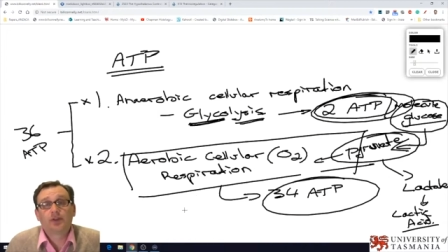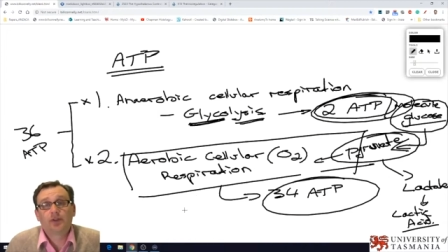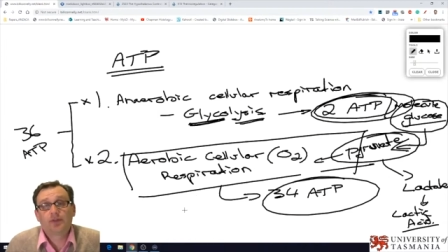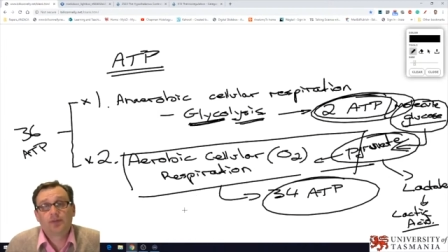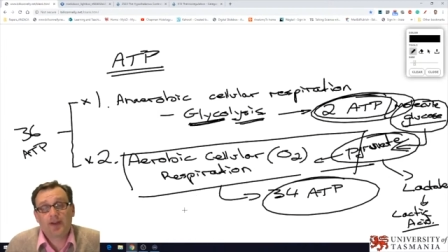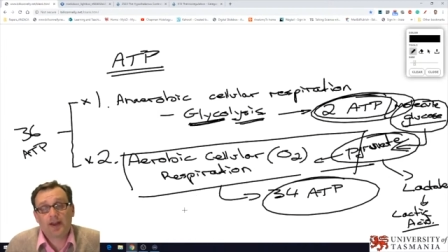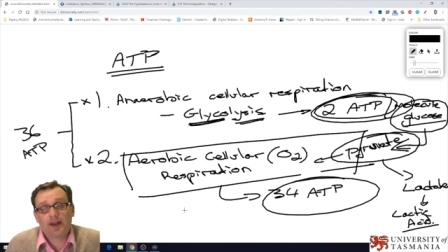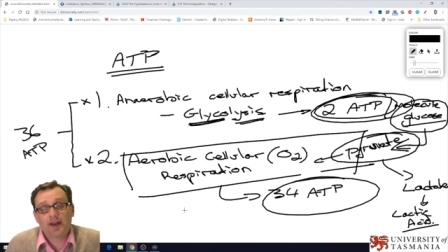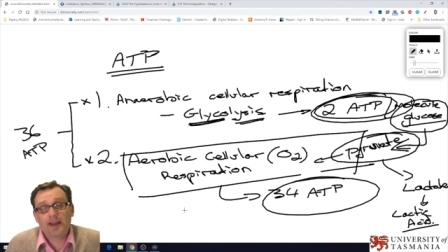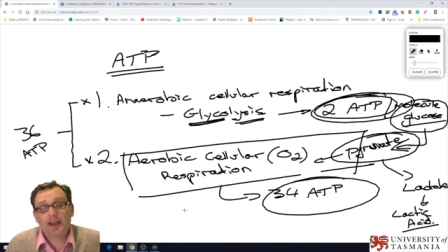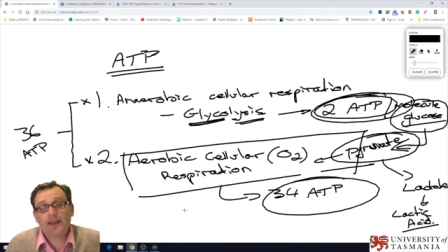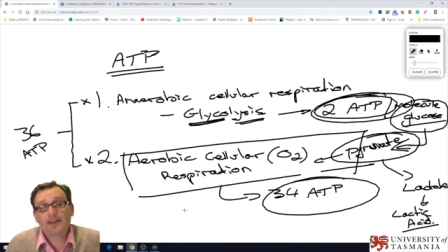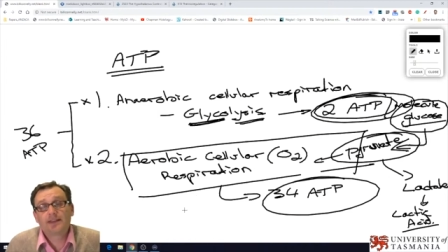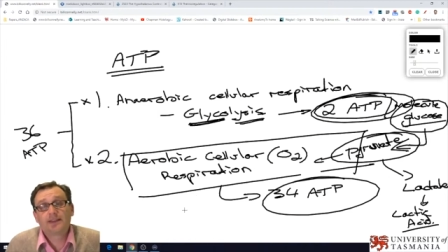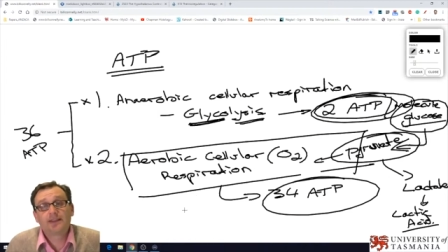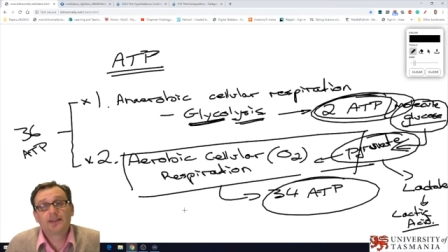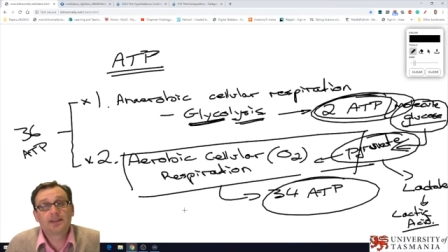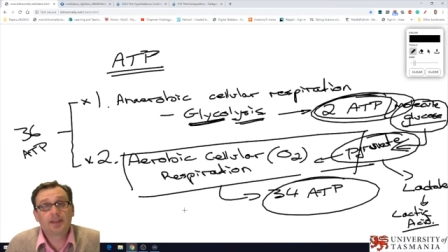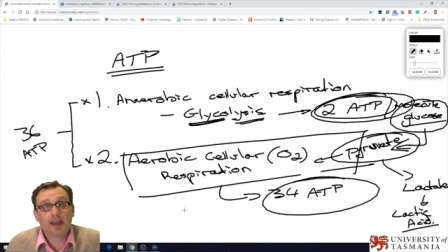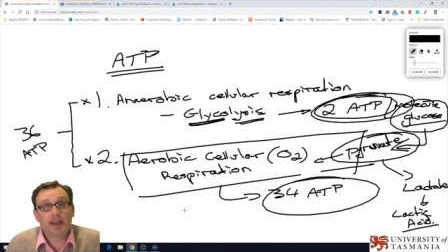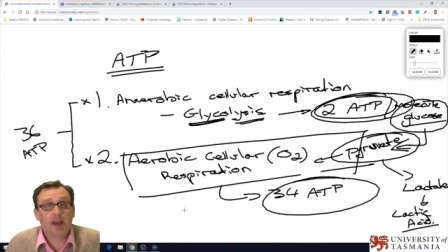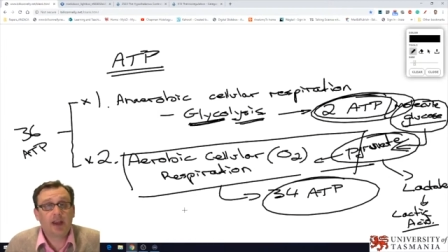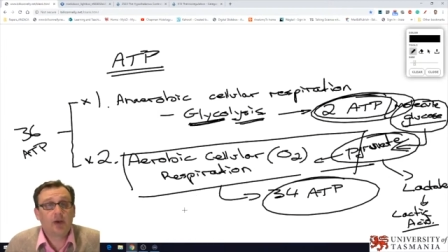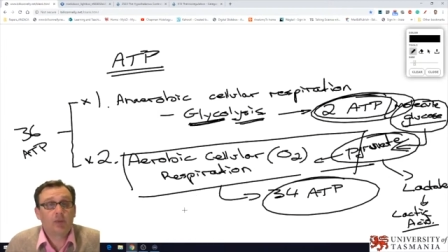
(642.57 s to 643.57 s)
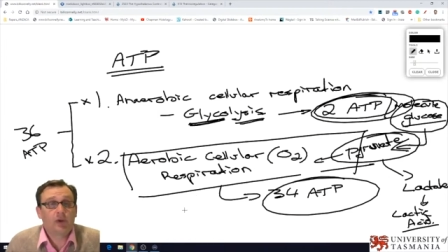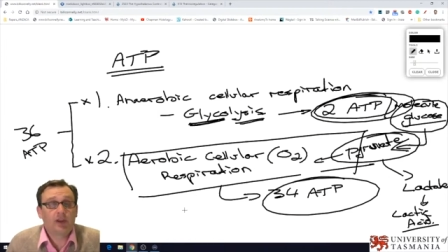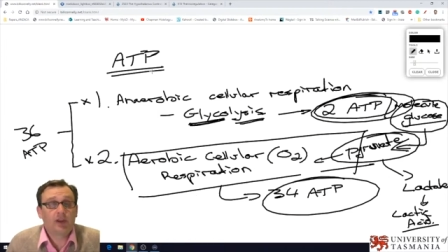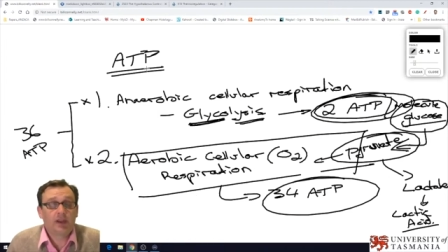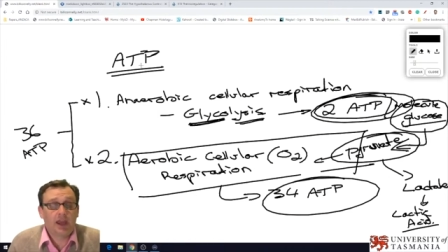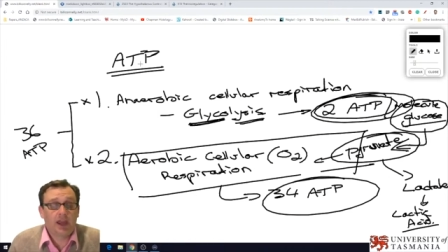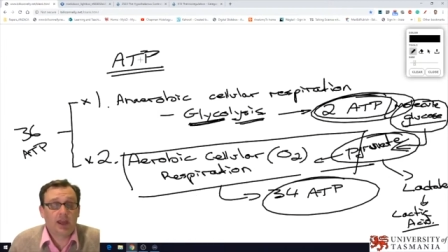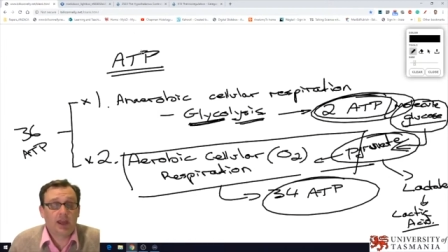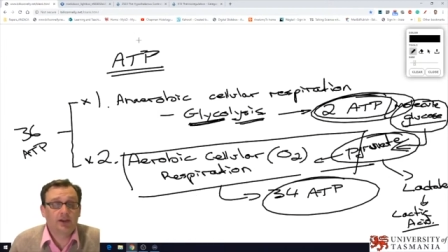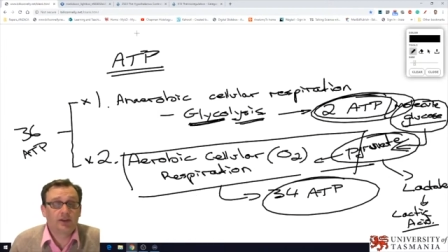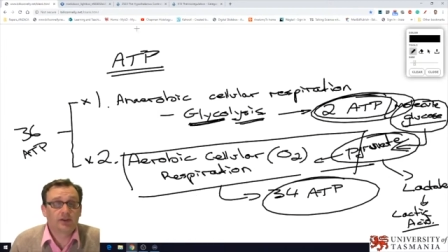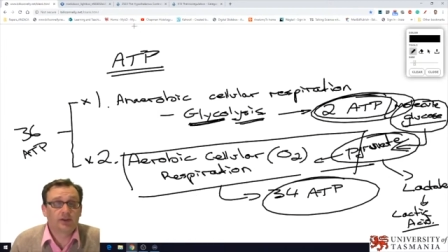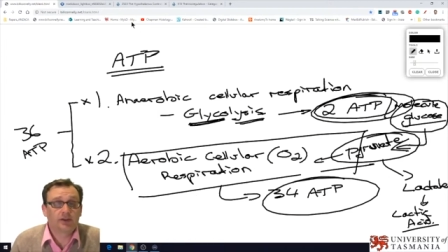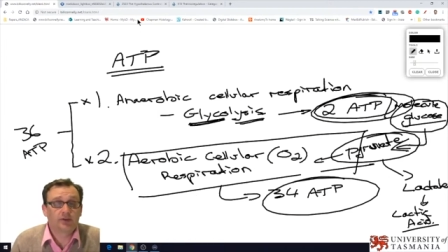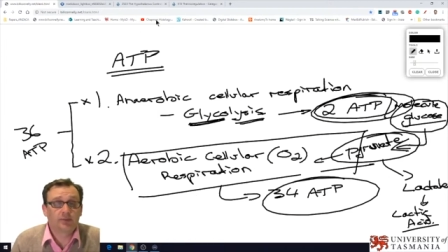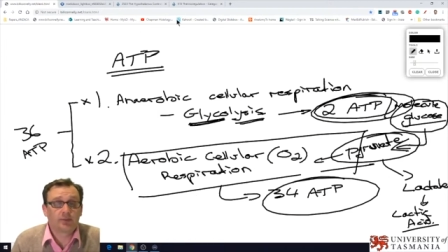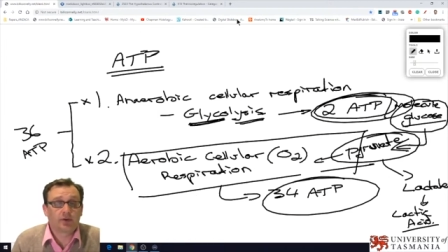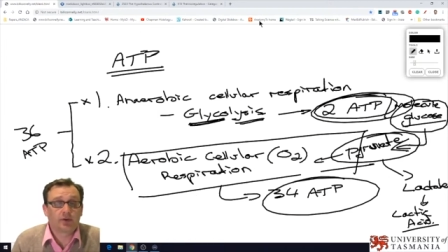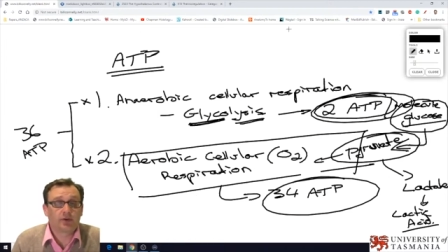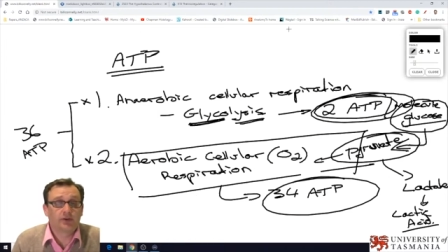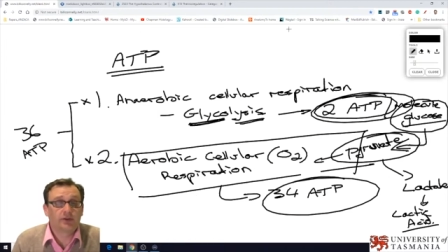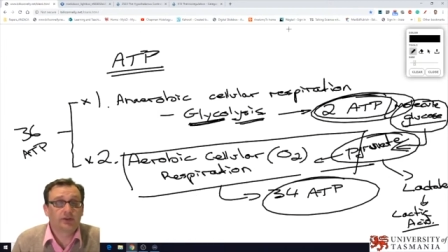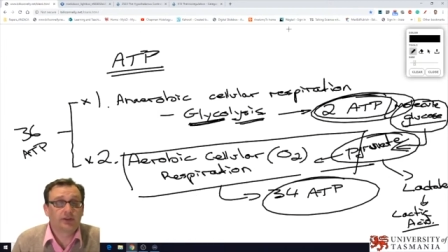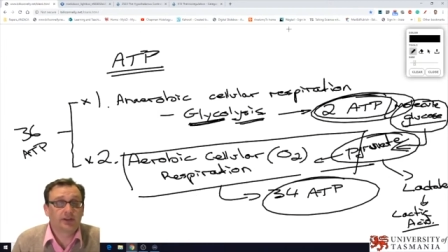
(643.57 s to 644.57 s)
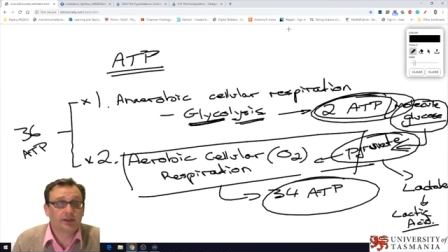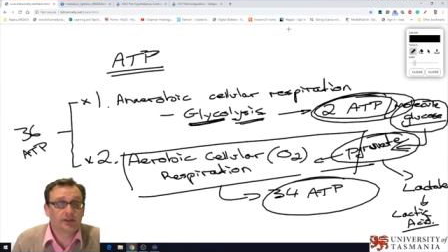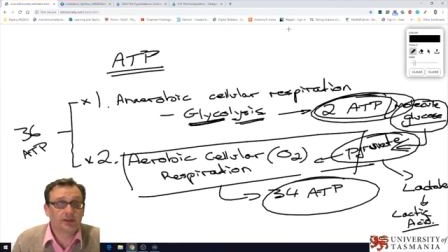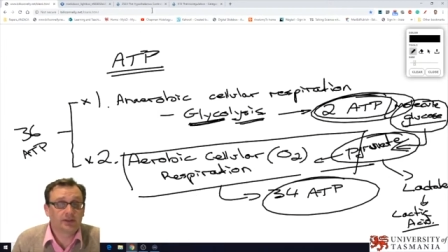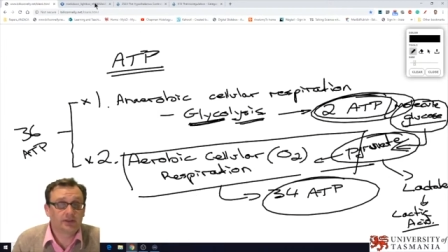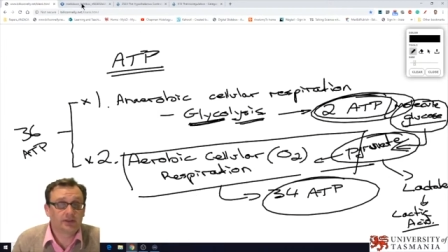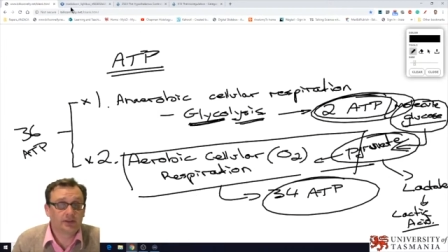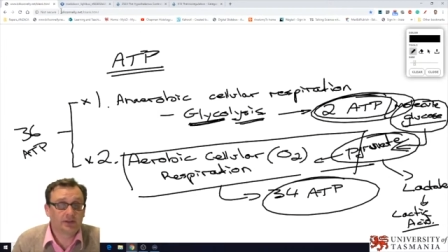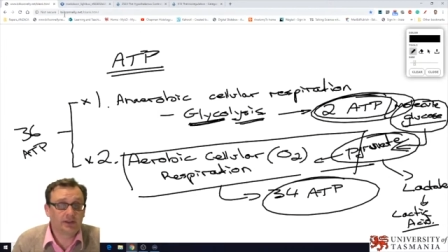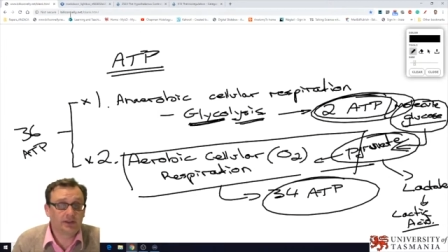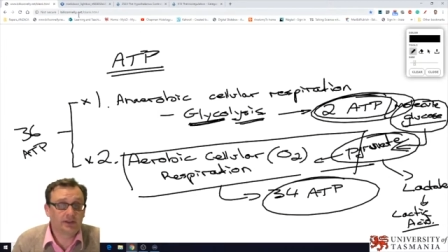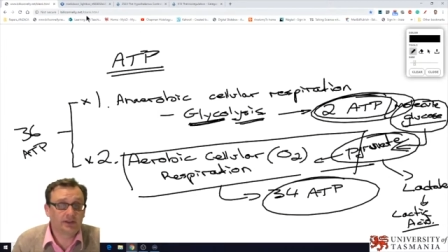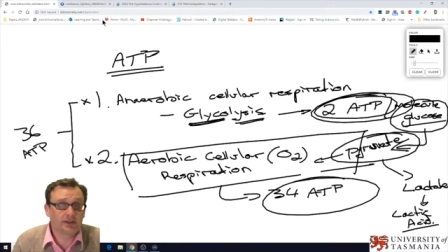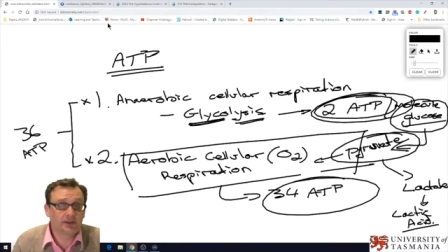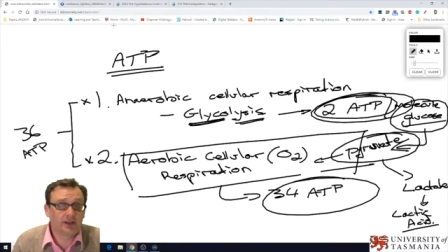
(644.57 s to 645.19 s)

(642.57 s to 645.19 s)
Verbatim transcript: We can use fatty acids and we can use protein.